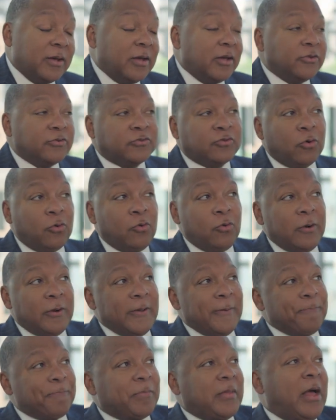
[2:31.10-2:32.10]
So
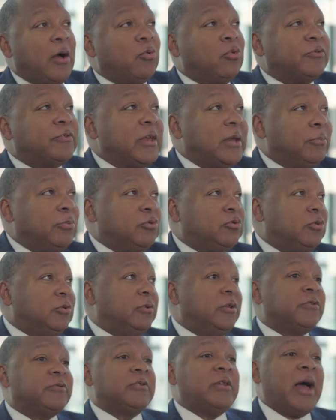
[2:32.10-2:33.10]
I was able to
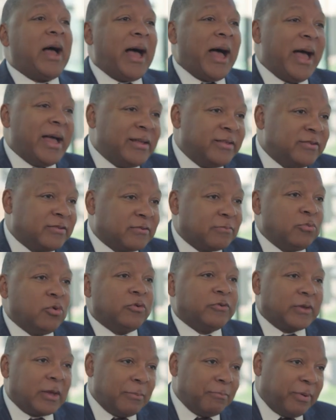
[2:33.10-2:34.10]
listen to Haydn's
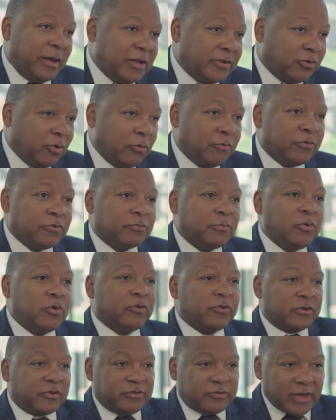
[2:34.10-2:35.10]
music and Beethoven's
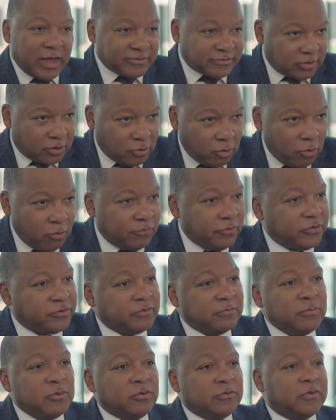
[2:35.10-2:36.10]
music,
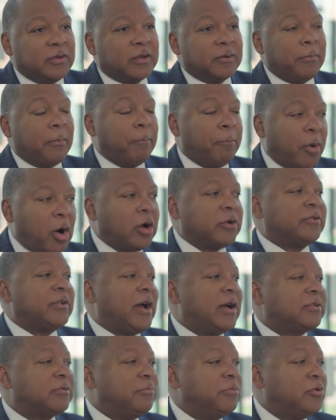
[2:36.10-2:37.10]
Shostakovich's music,
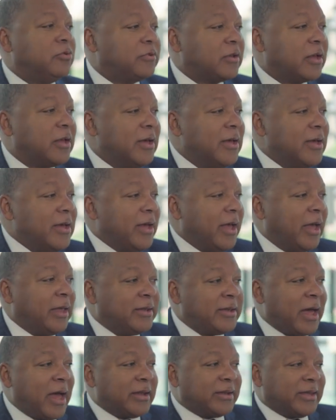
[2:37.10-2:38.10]
Bartok's music,
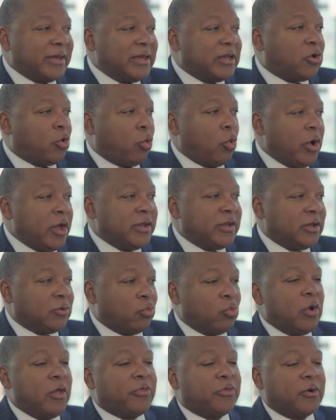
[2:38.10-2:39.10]
and not equate it
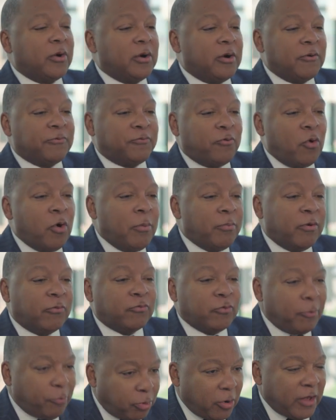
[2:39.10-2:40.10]
with a form
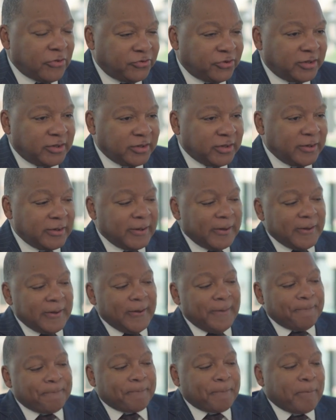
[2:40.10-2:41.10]
of repression.
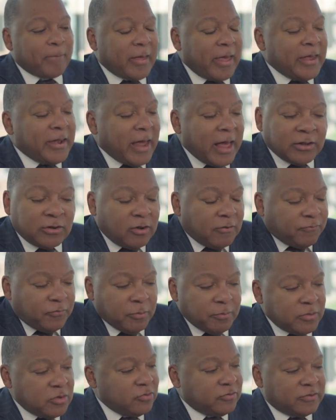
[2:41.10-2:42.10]
And I love the
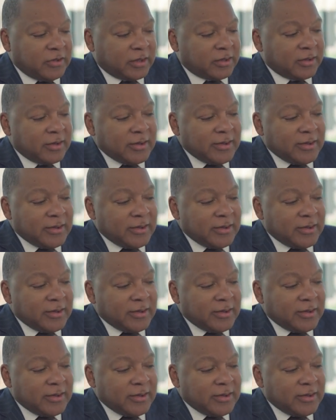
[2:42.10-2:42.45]
music.